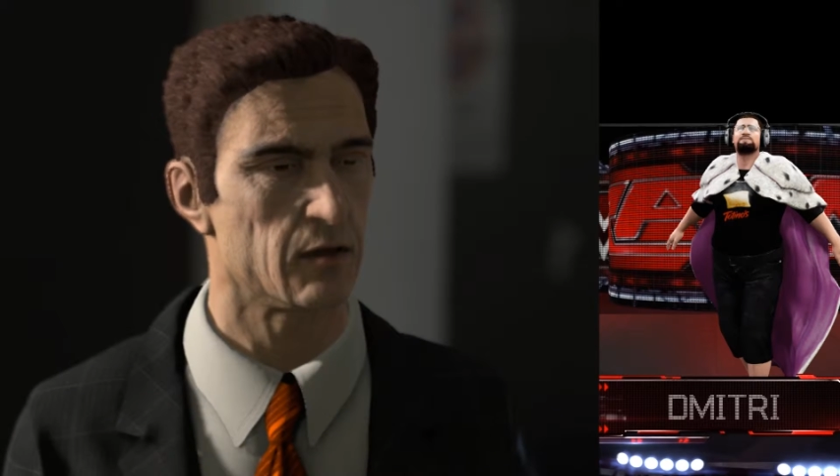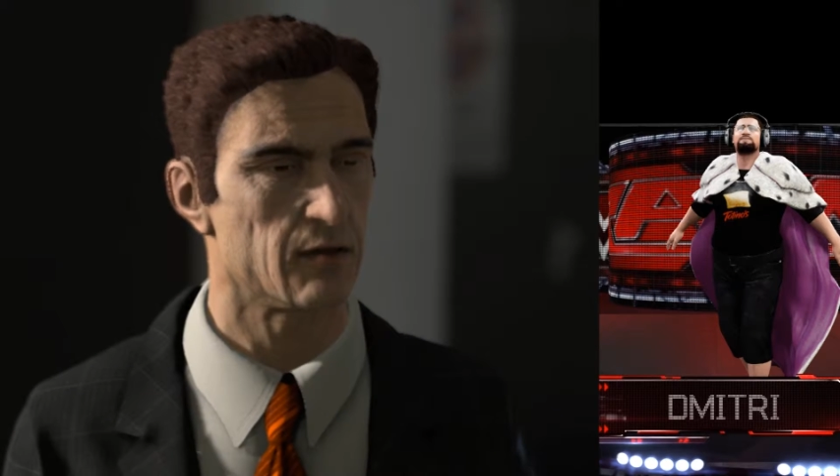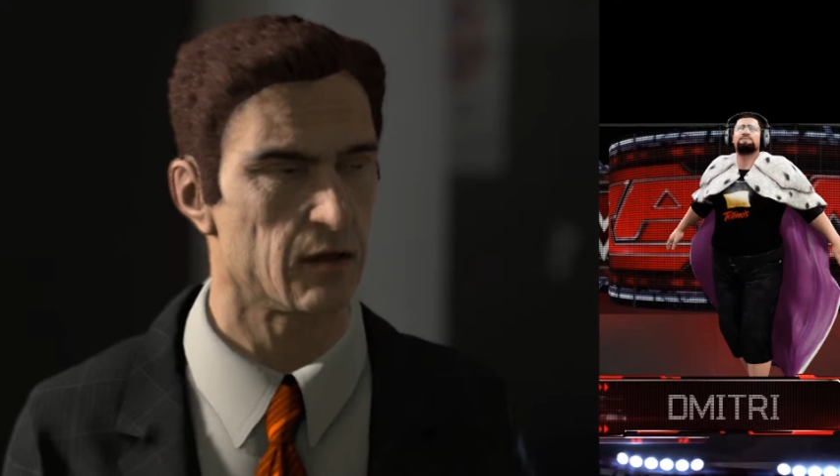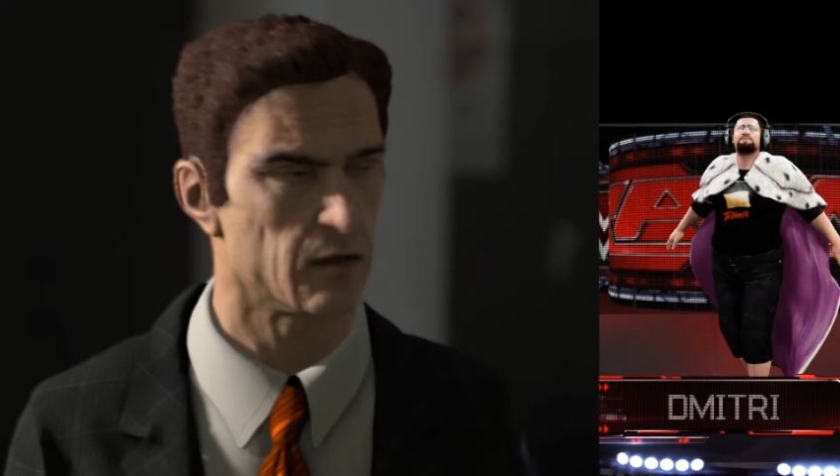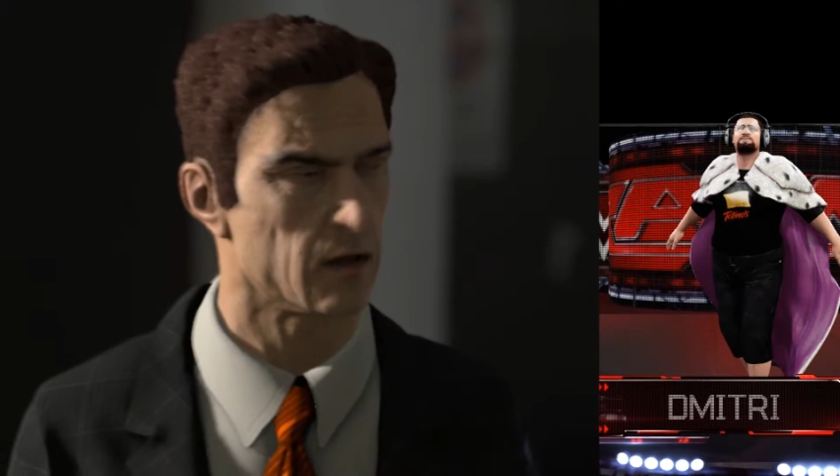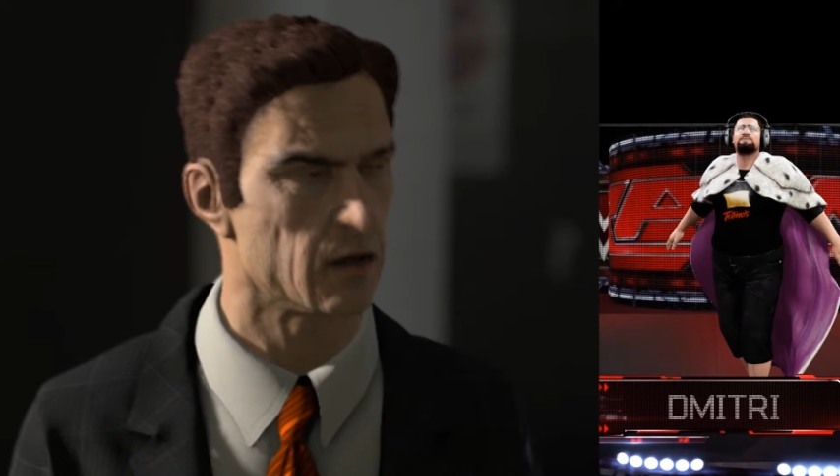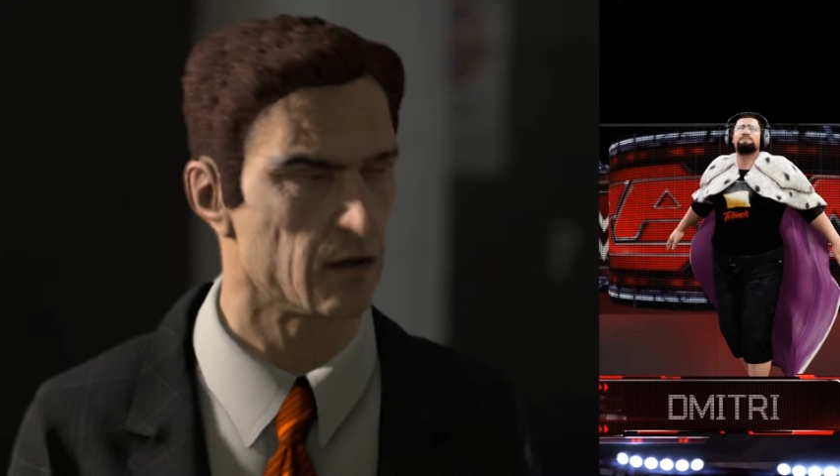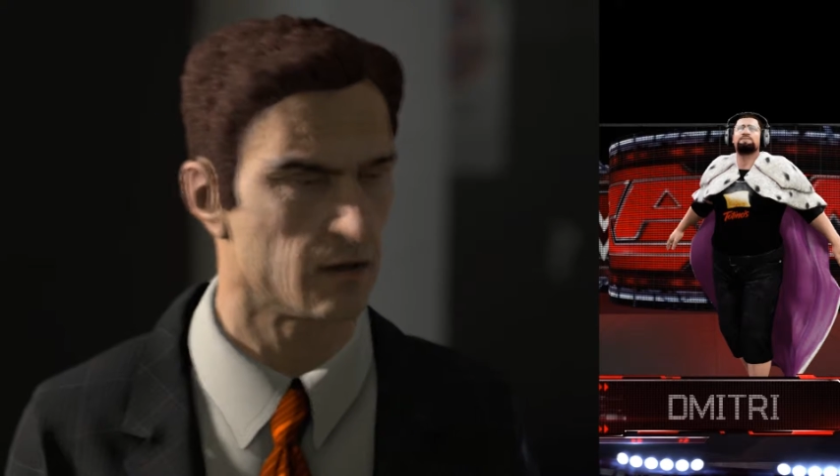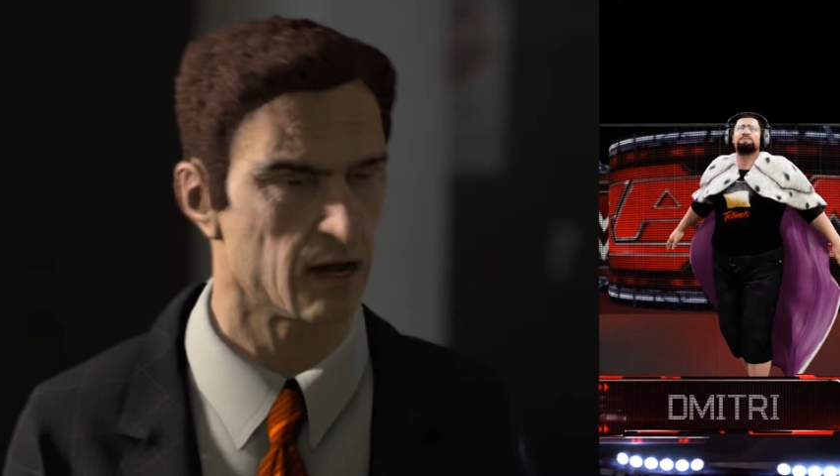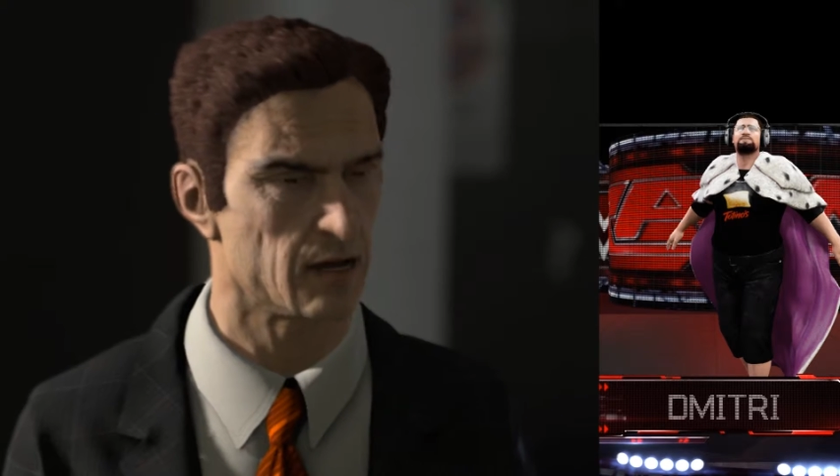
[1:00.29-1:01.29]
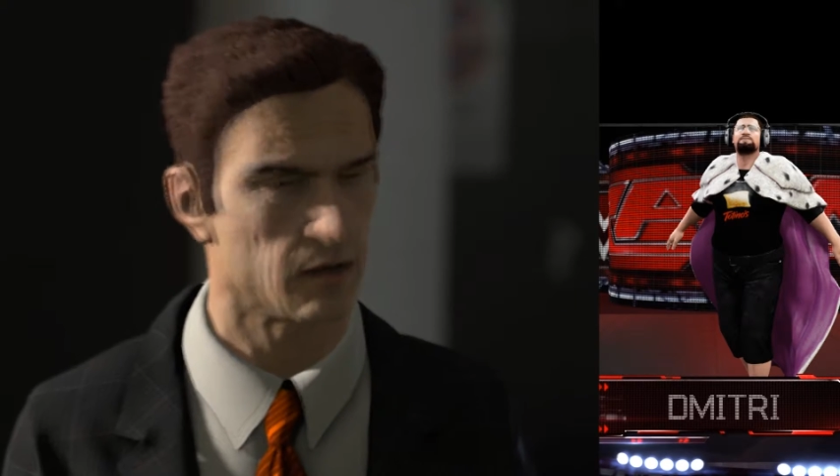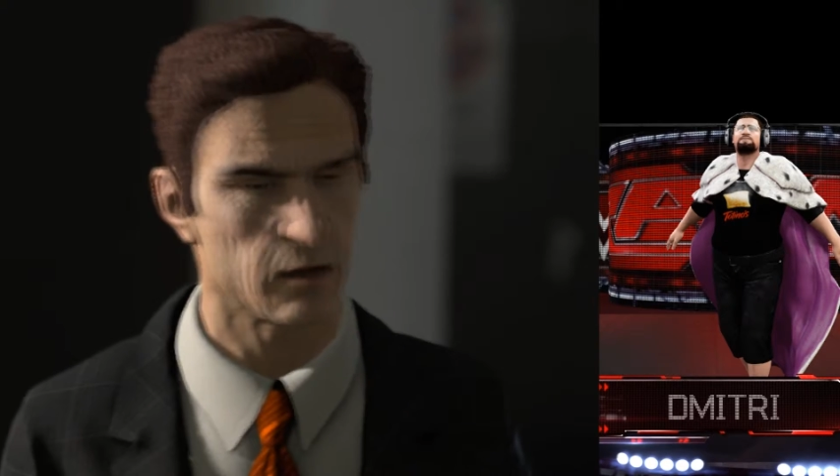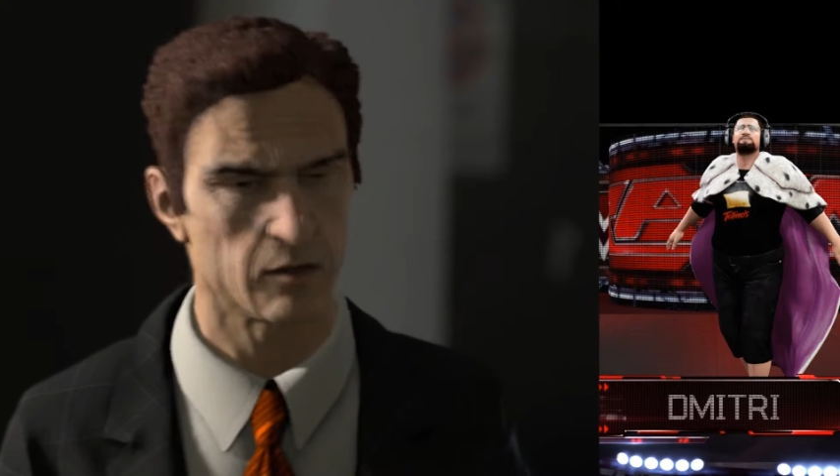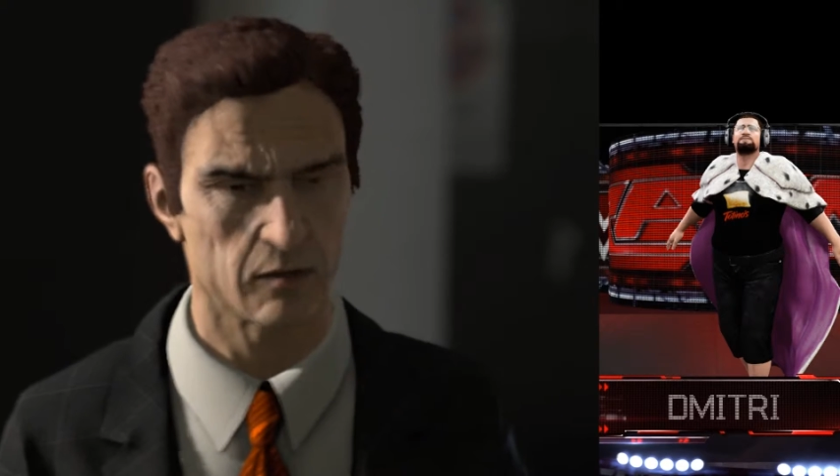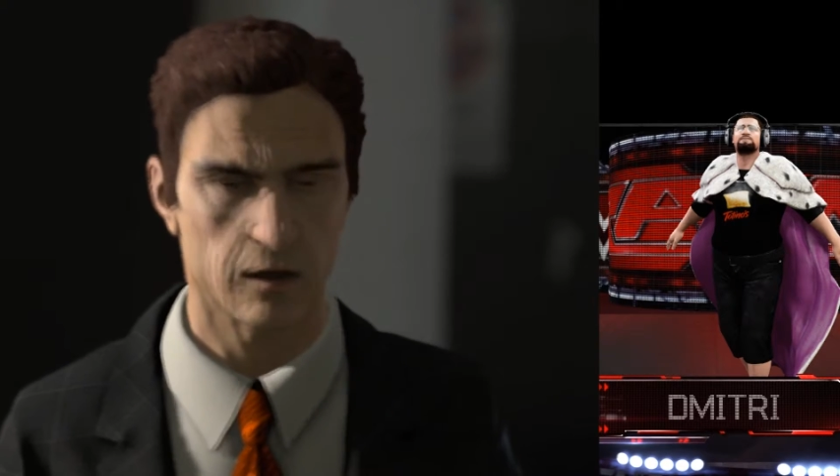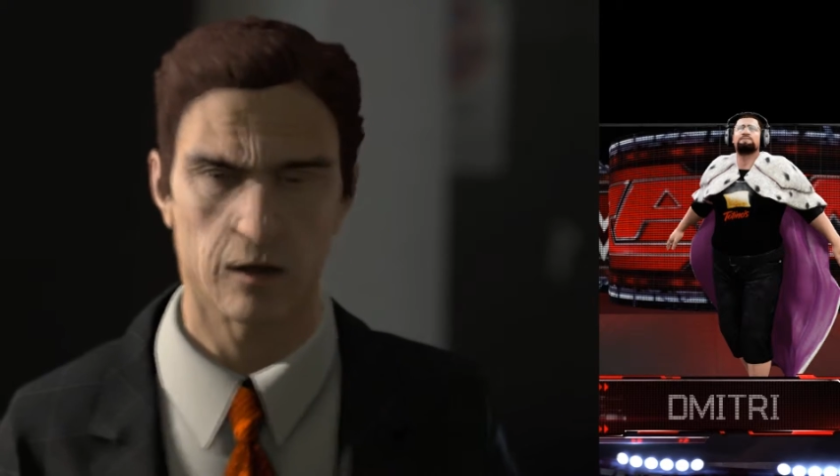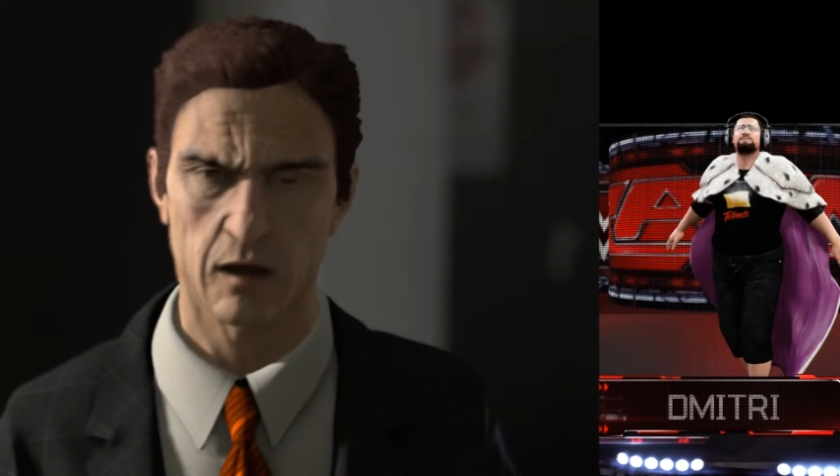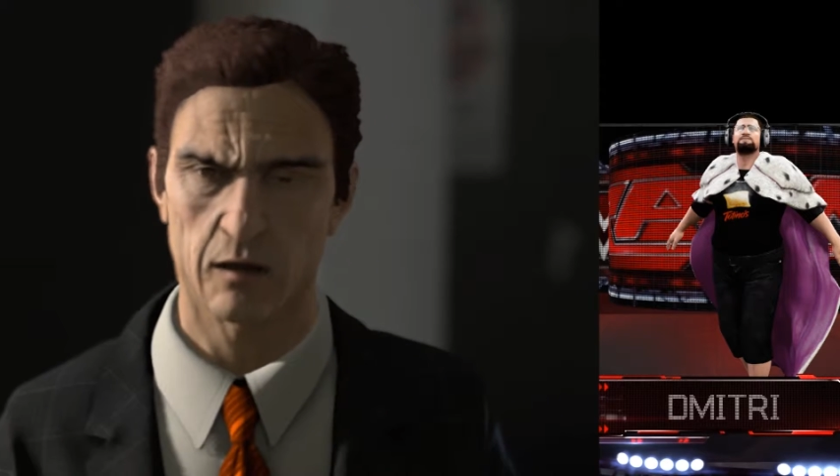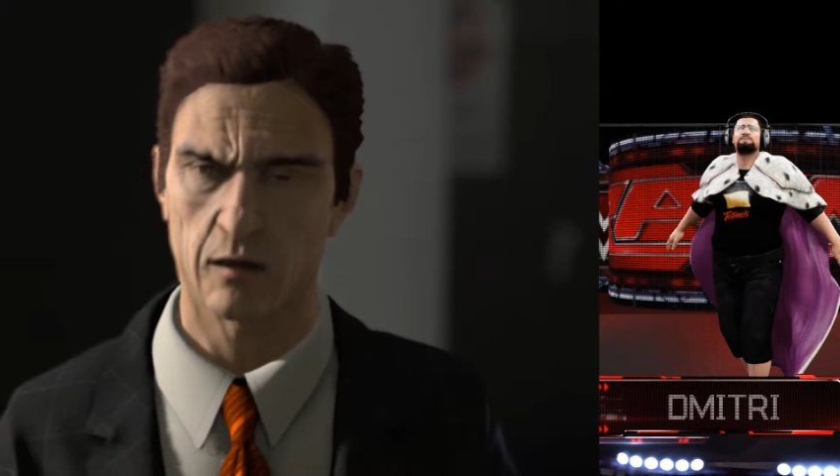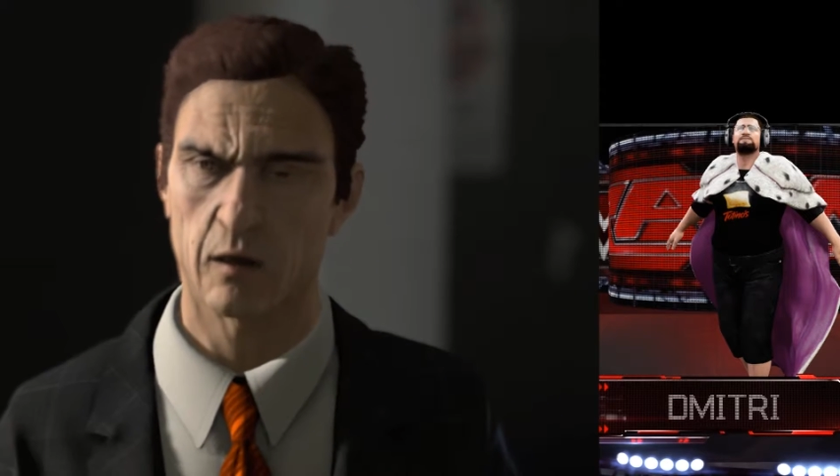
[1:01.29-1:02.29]
My parents knew exactly what I was going to do
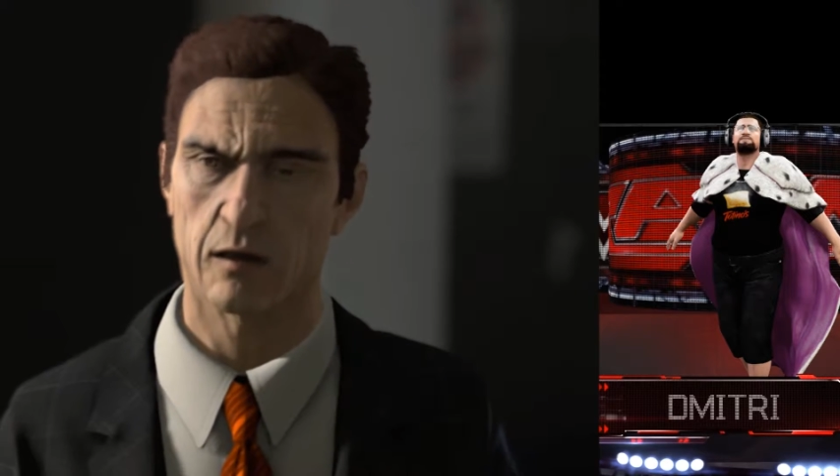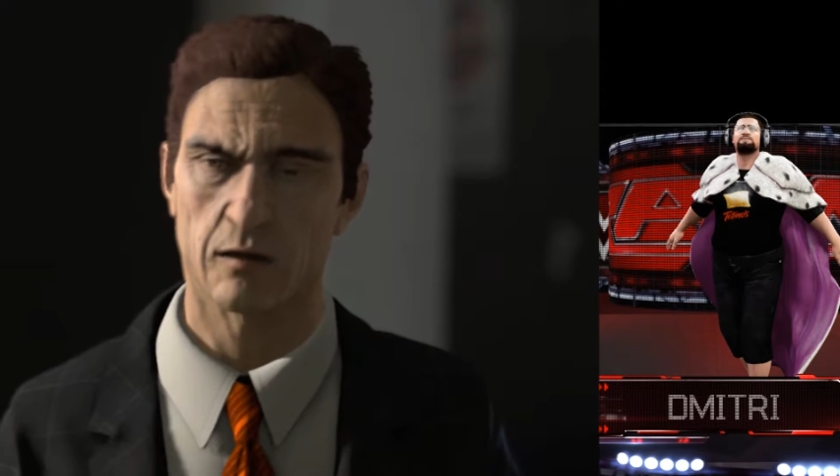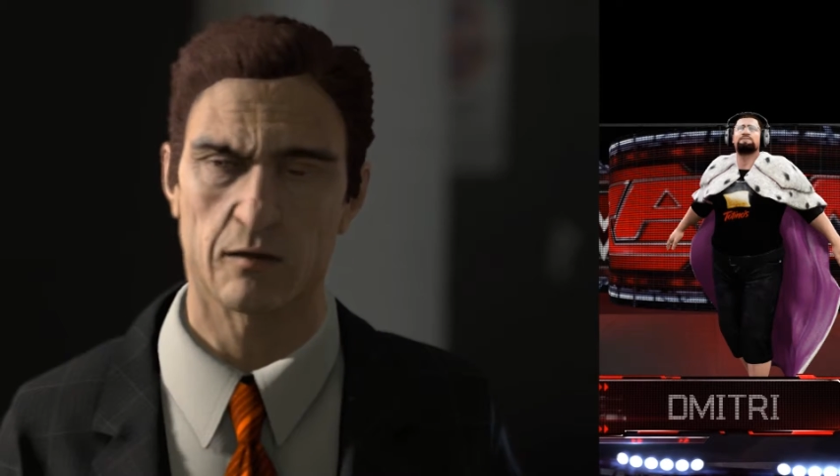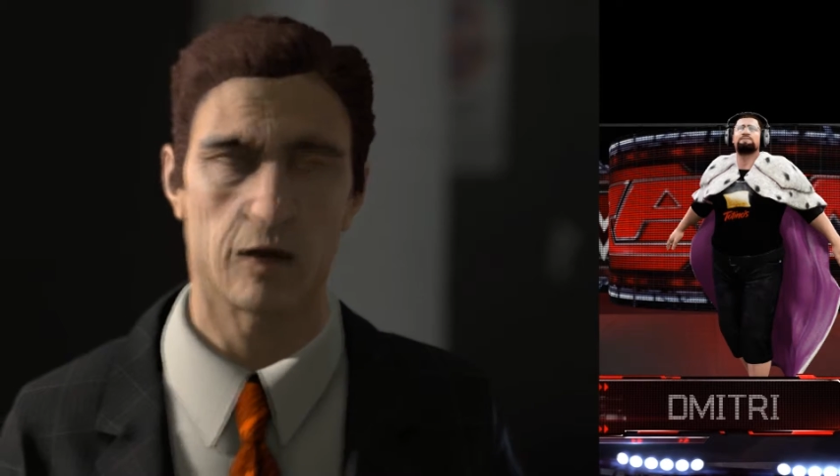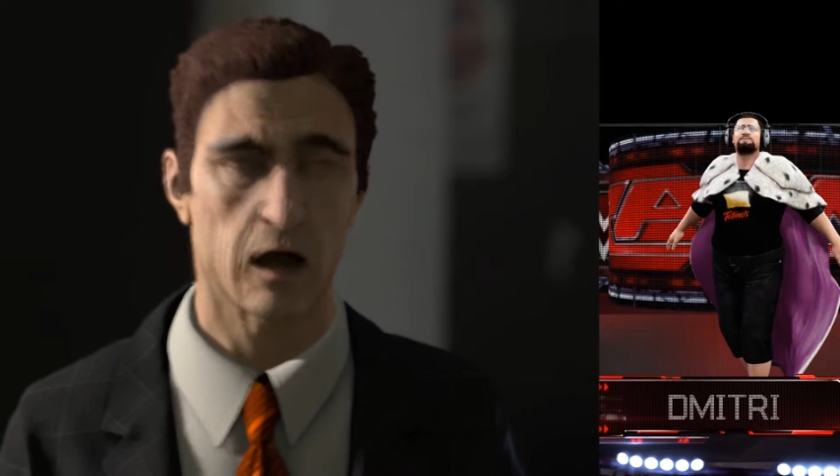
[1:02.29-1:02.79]
when I was older.